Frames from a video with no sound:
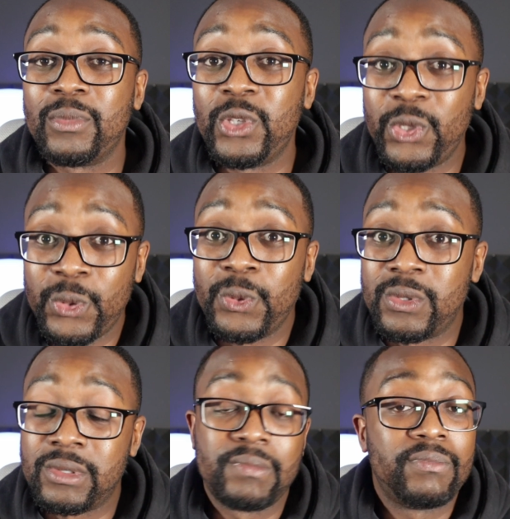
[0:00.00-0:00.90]

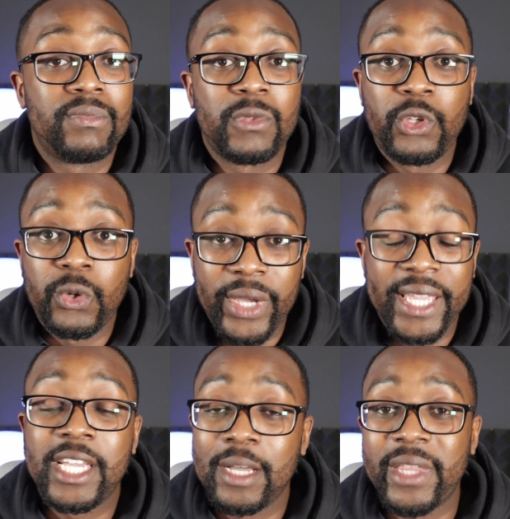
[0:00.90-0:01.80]
use your
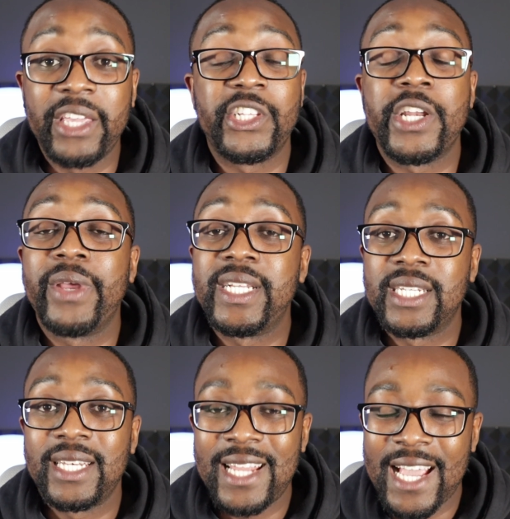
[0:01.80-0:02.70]
income that you're
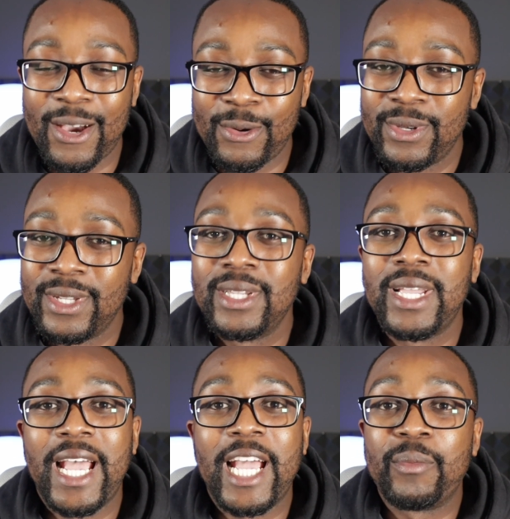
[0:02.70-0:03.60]
generating now
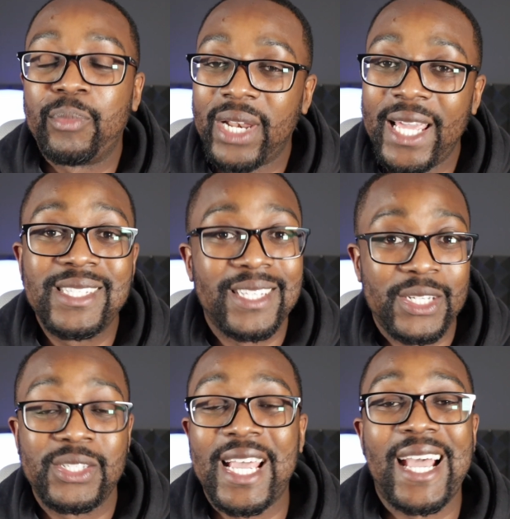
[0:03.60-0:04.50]
and place it
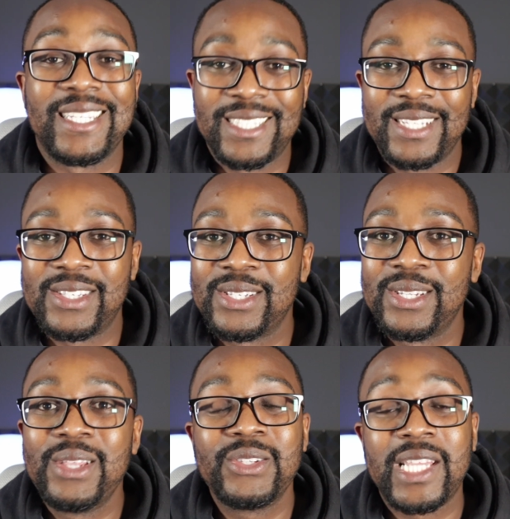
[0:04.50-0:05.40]
into assets
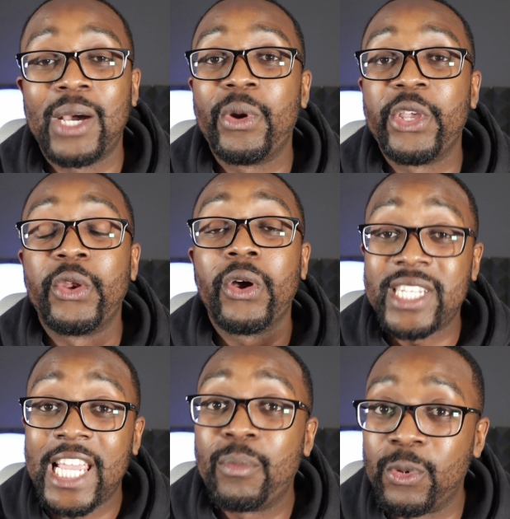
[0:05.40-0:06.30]
so that when you're
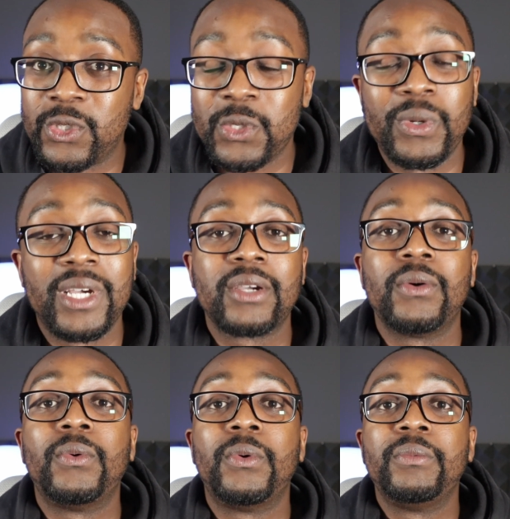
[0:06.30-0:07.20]
not able to work
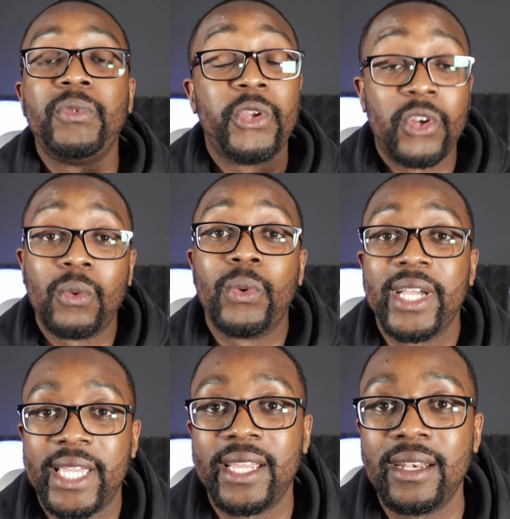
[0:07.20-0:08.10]
or you're not
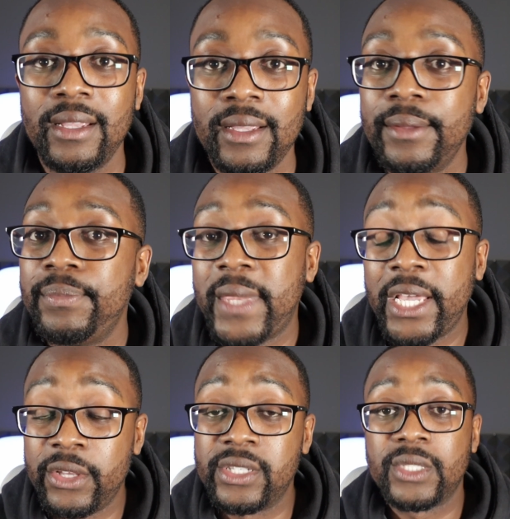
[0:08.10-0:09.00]
working,
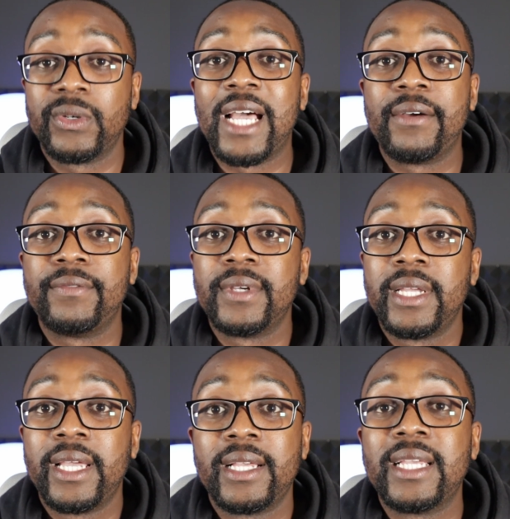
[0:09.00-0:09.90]
that you still have
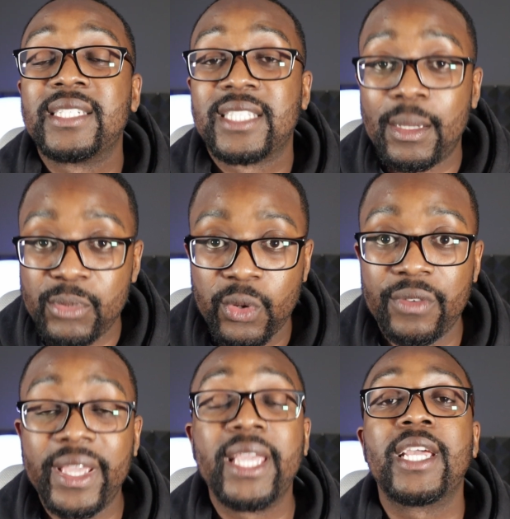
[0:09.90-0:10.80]
some
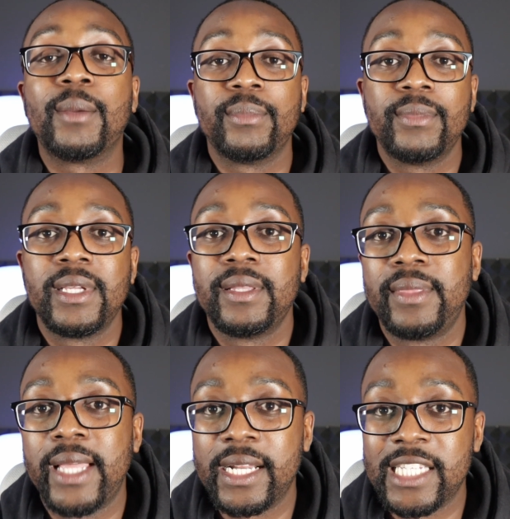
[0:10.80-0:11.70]
sort of income
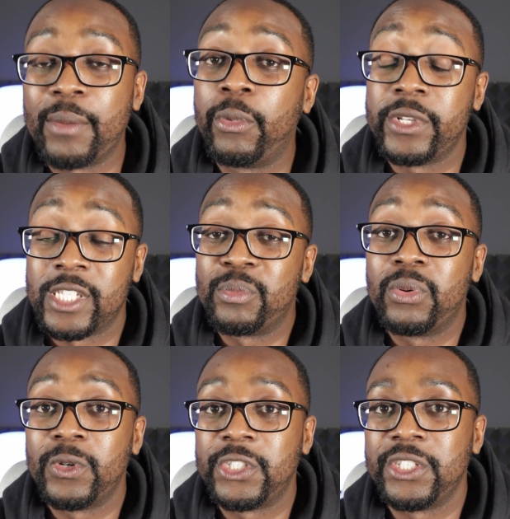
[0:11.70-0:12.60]
that is able to
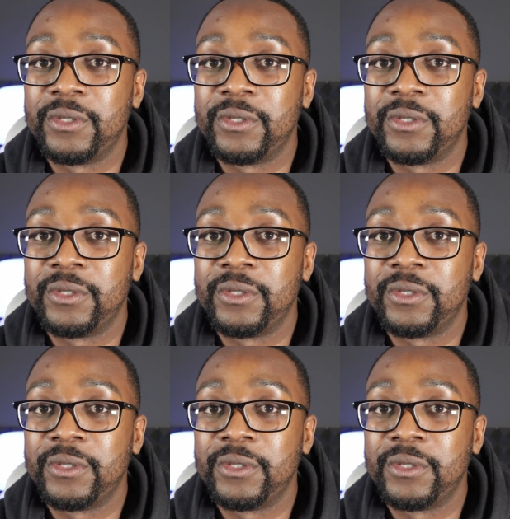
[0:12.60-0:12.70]
support